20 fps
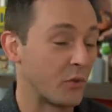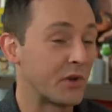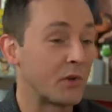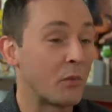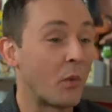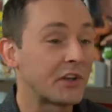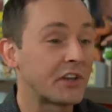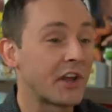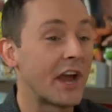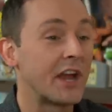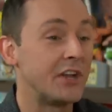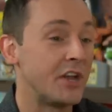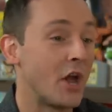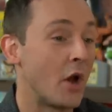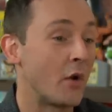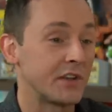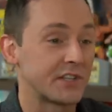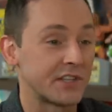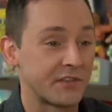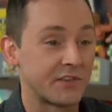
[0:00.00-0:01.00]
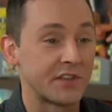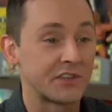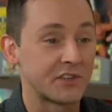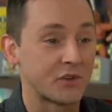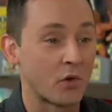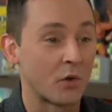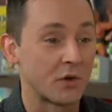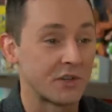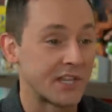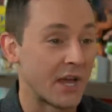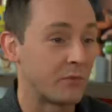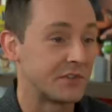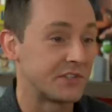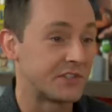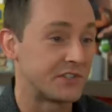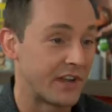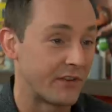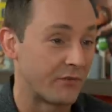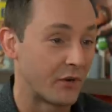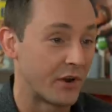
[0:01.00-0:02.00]
What did I notice at this course that was
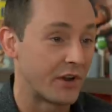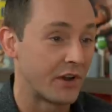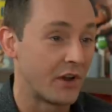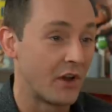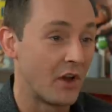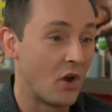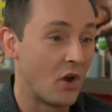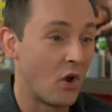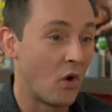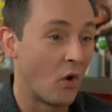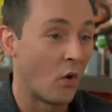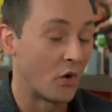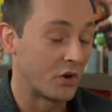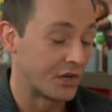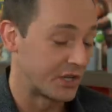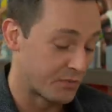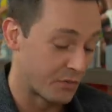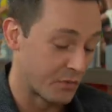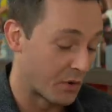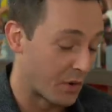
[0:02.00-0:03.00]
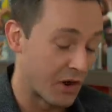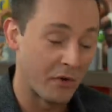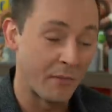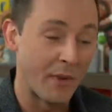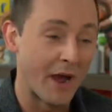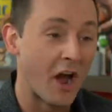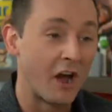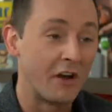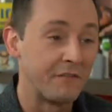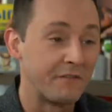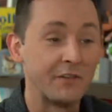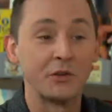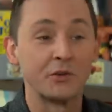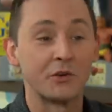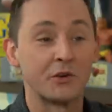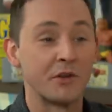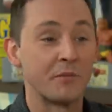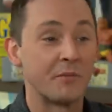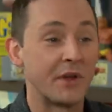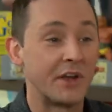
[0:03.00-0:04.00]
different, or just what are my
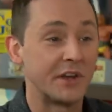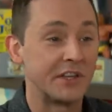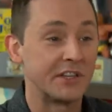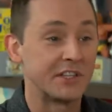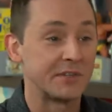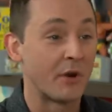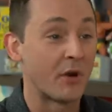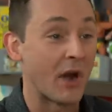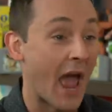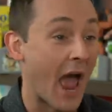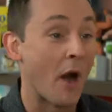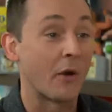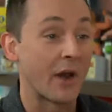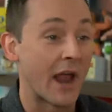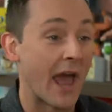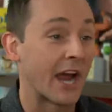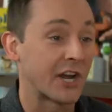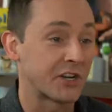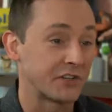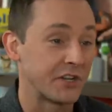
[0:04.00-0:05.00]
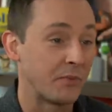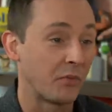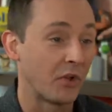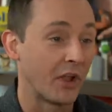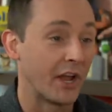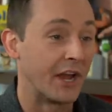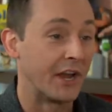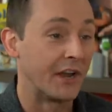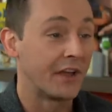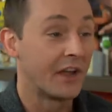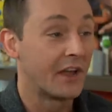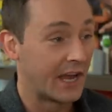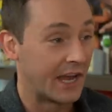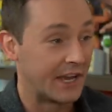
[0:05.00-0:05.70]
unfiltered opinions about how it actually played?